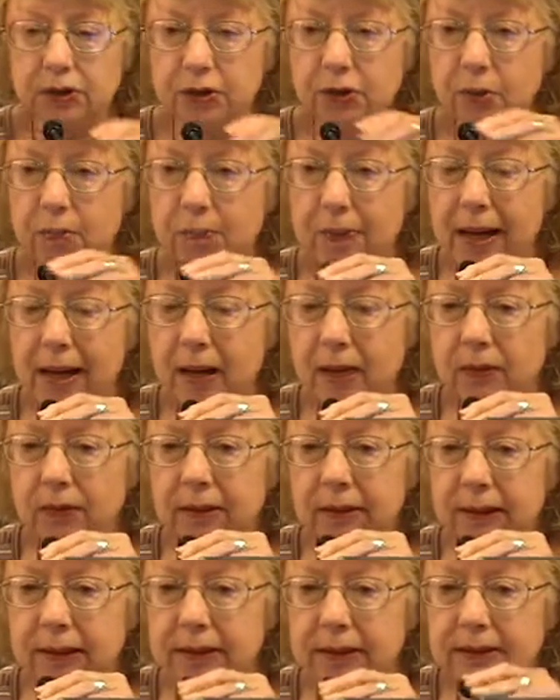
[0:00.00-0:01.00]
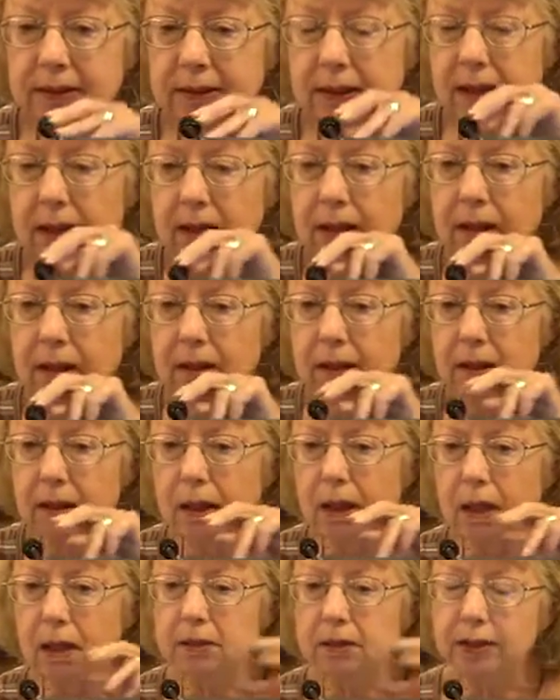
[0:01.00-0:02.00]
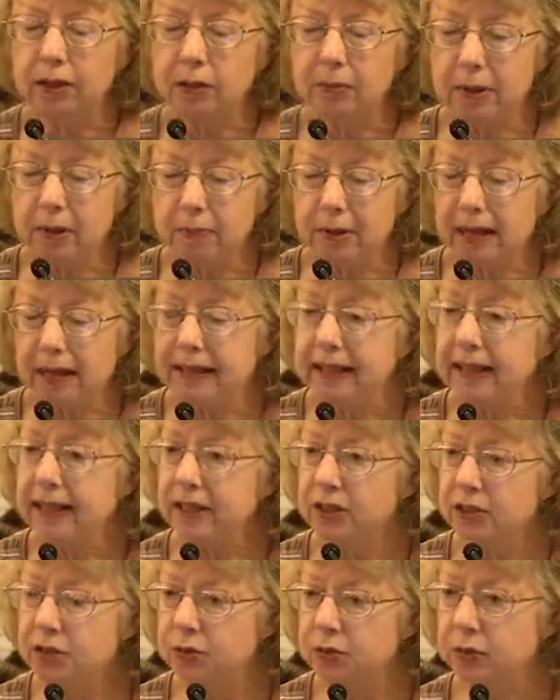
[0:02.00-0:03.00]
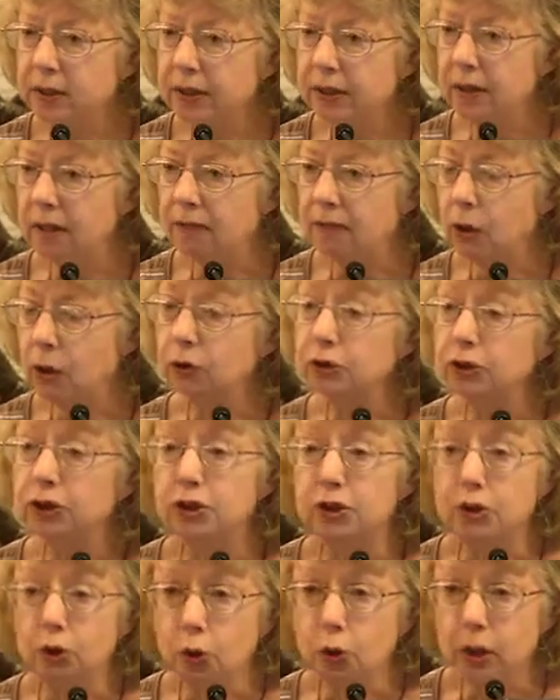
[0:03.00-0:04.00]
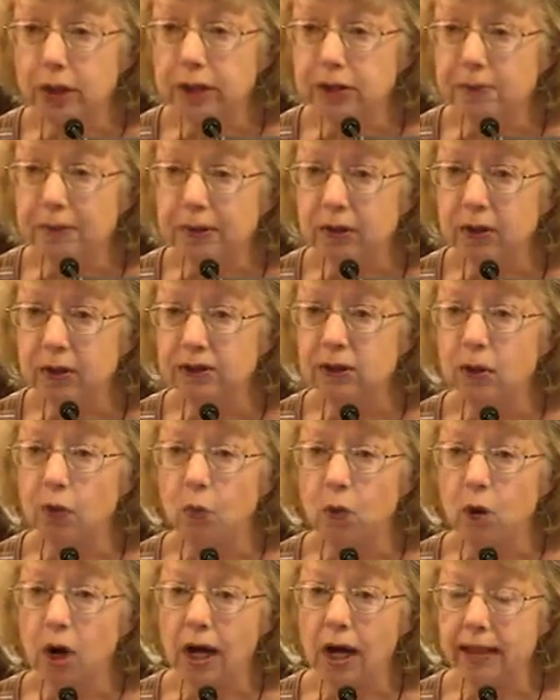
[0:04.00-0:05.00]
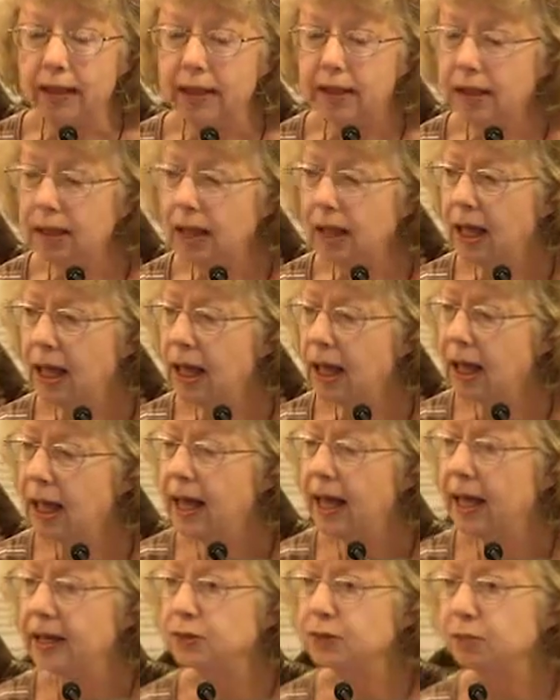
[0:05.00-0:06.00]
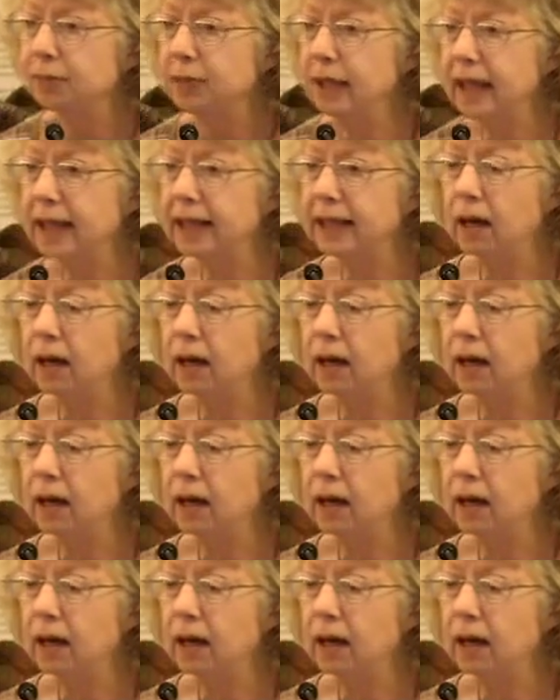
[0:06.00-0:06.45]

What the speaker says: you about is a little bit about the history of ocean noise, because Hawaii has played